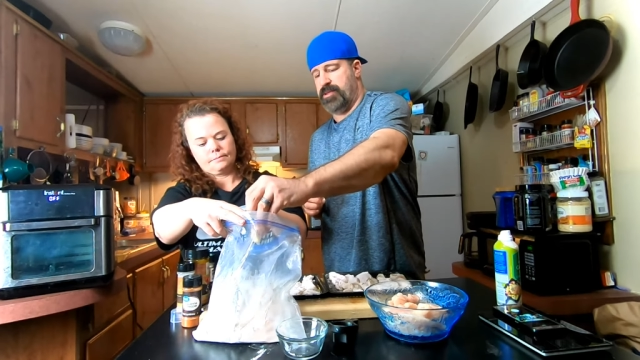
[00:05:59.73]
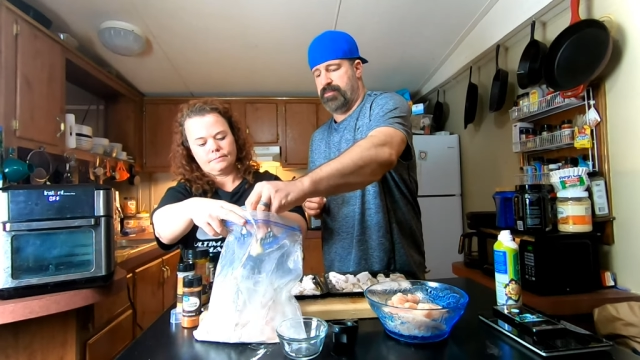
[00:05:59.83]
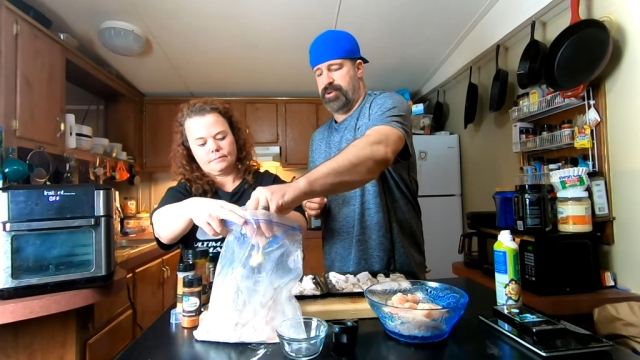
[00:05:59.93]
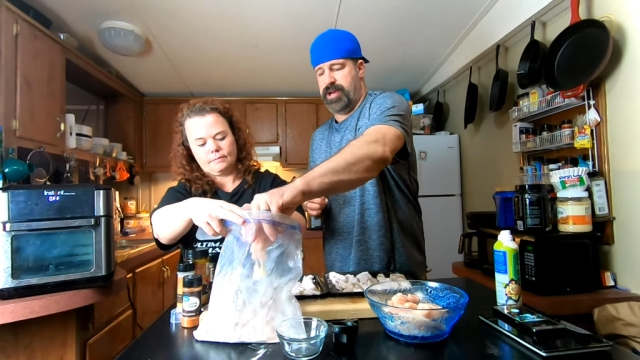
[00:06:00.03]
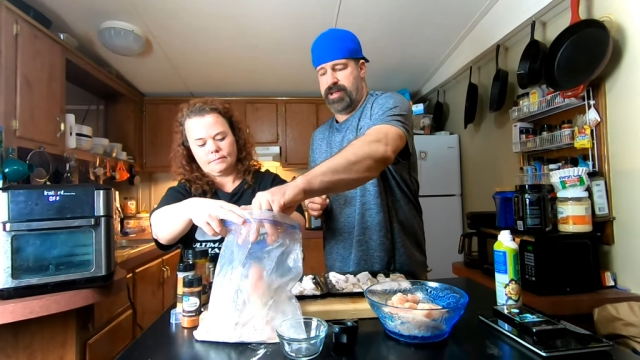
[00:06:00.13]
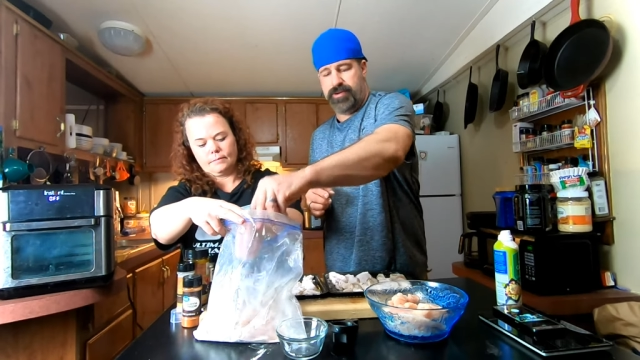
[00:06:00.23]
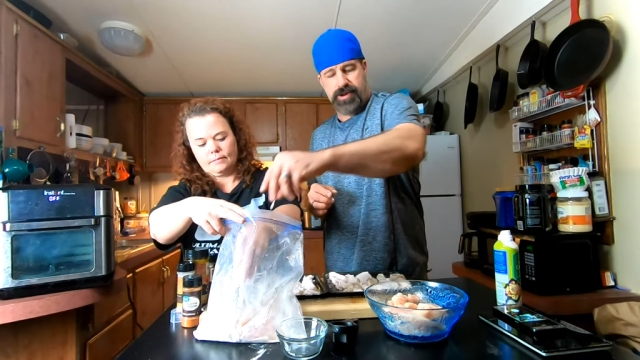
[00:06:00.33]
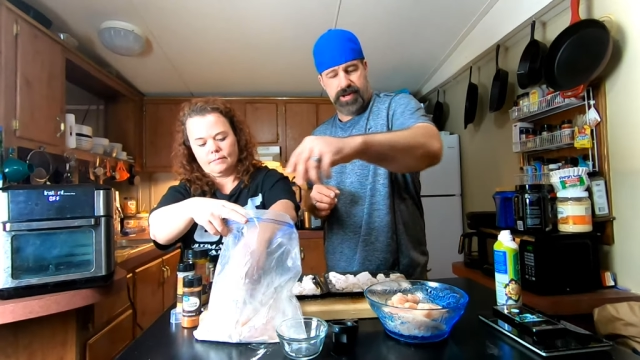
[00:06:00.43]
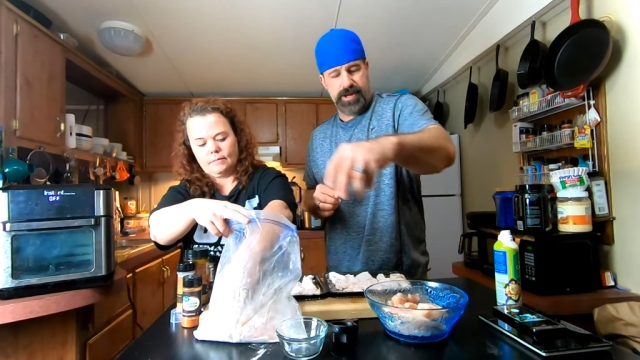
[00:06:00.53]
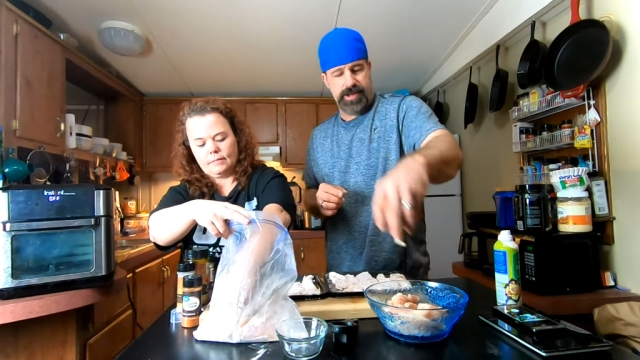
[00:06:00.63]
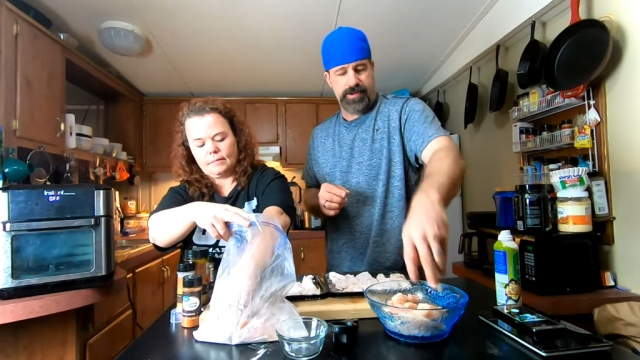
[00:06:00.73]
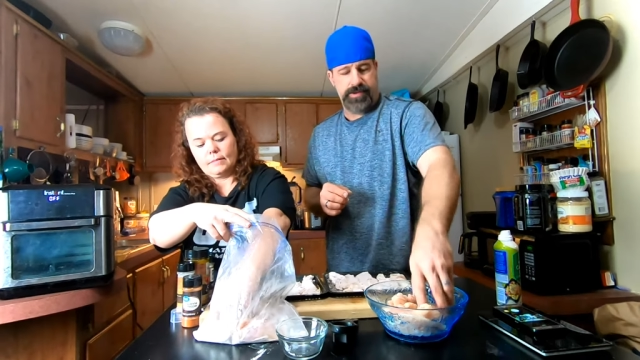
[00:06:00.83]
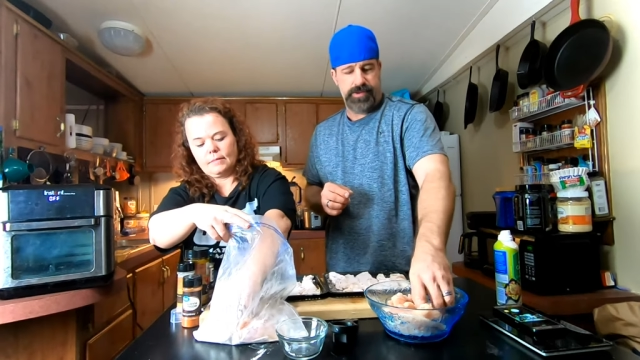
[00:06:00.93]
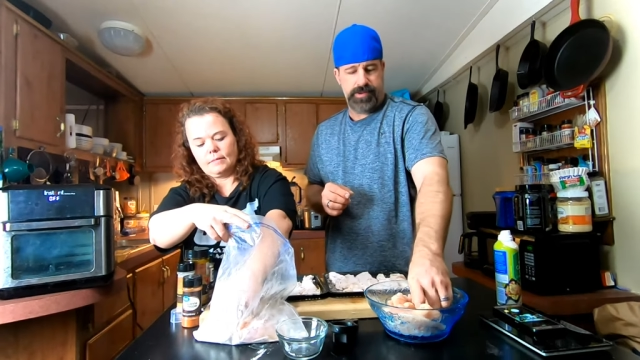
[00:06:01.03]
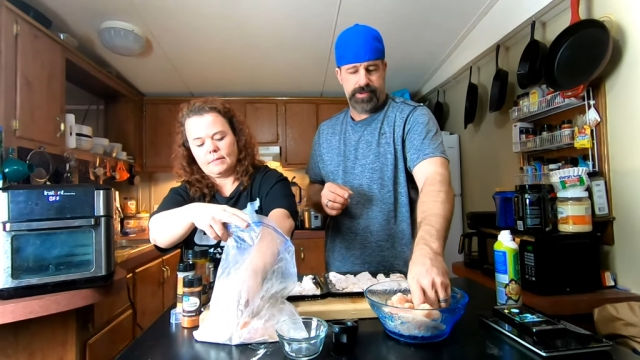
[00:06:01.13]
Speaker 1: the brand right now.
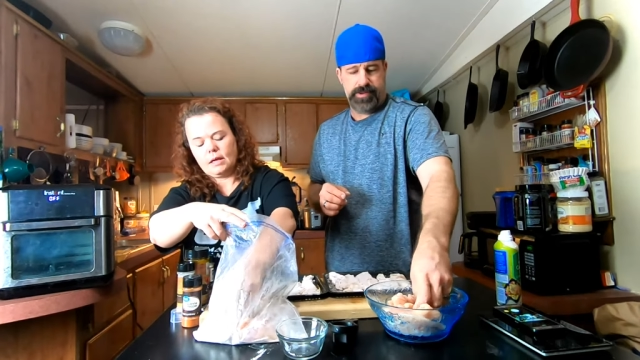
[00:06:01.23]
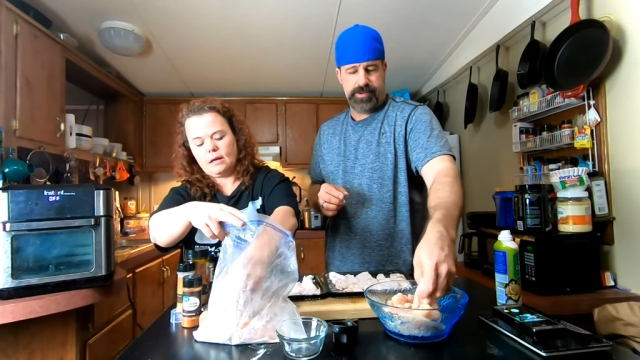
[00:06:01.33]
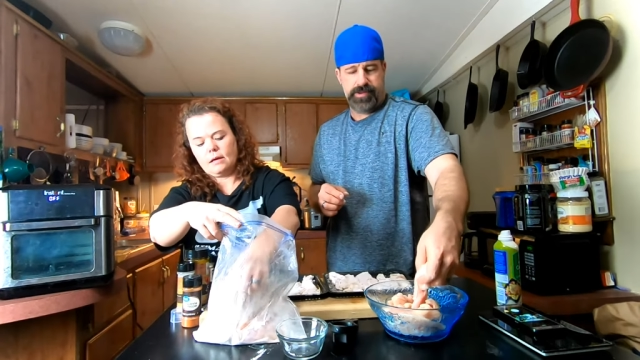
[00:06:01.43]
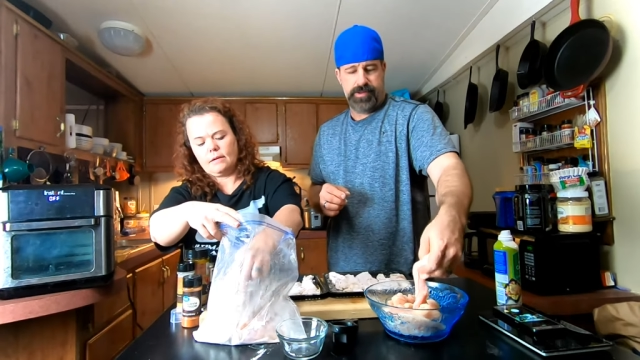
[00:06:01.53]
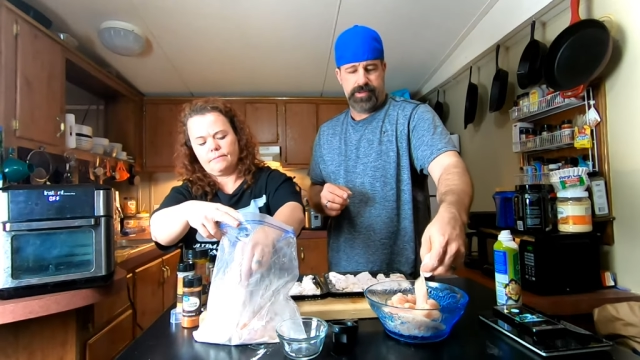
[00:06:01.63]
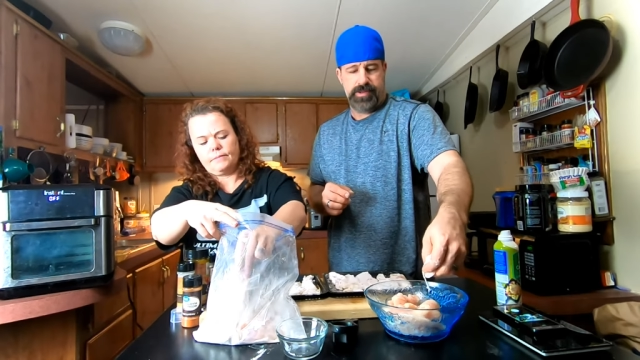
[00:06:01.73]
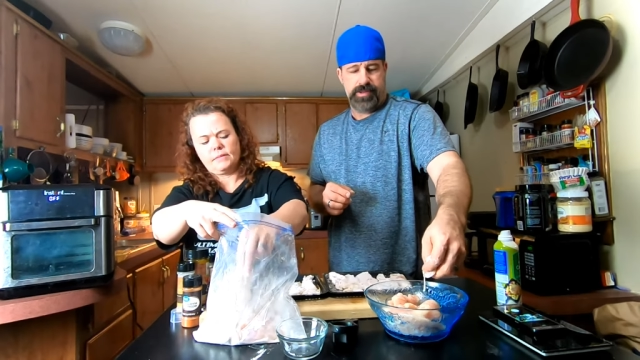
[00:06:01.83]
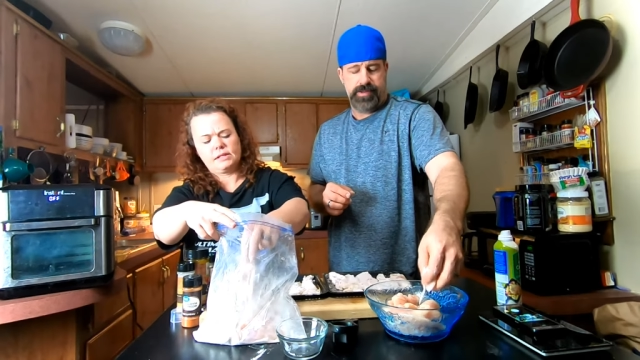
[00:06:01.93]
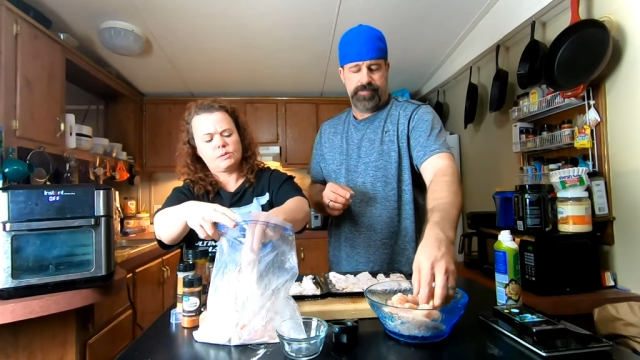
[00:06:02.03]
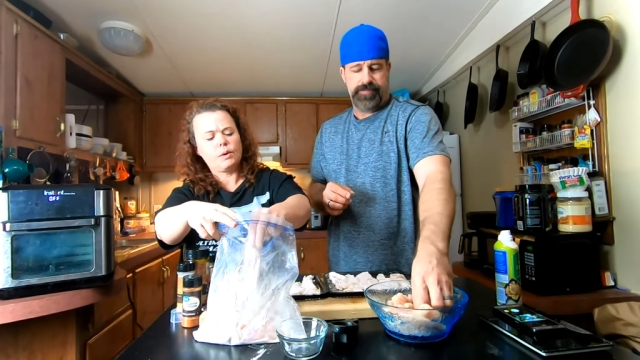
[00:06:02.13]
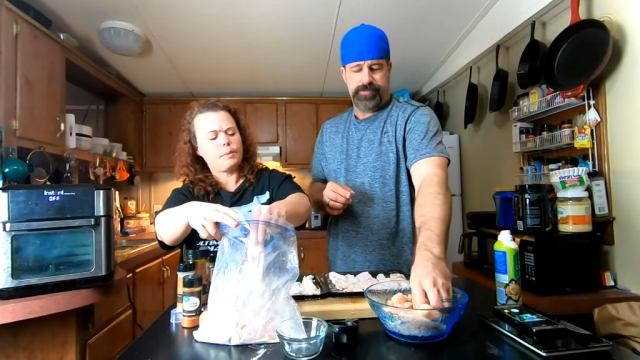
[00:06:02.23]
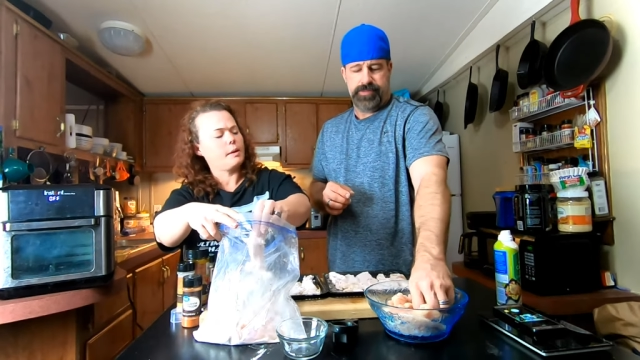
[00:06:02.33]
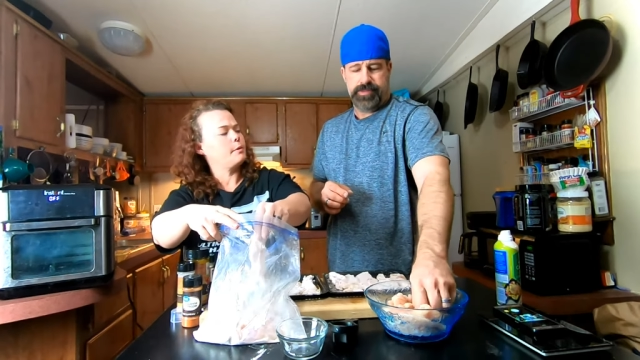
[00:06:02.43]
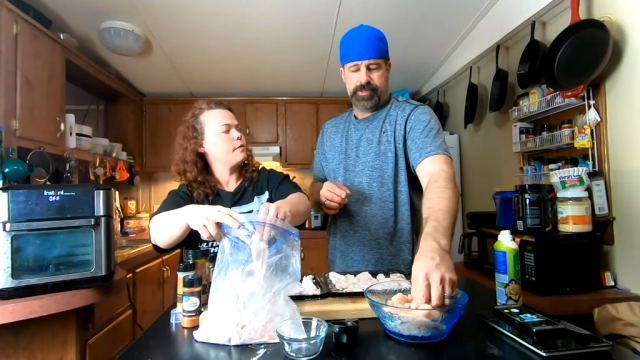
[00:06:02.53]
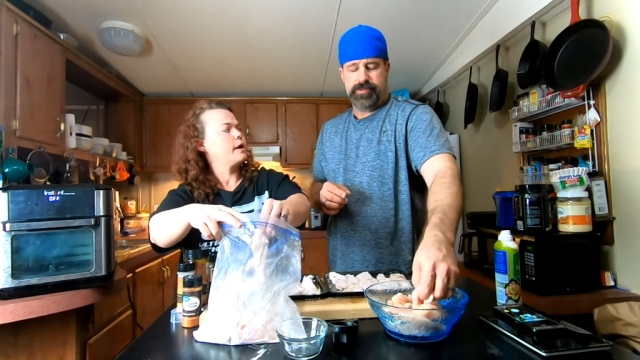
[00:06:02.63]
Speaker 2: Um, Sweet
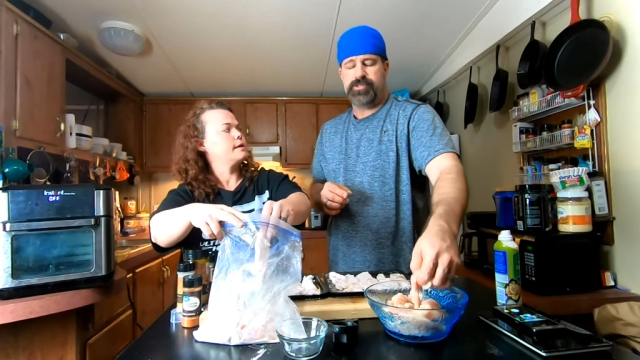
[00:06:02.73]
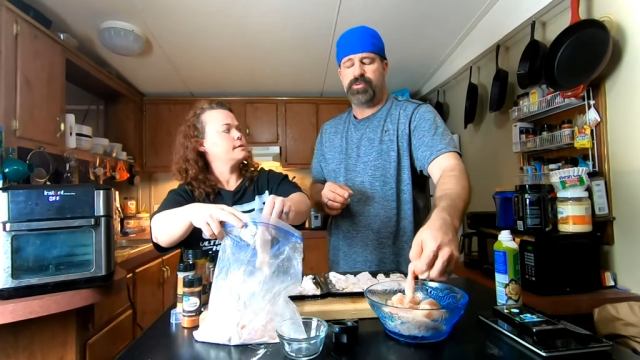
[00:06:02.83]
Baby Ray's.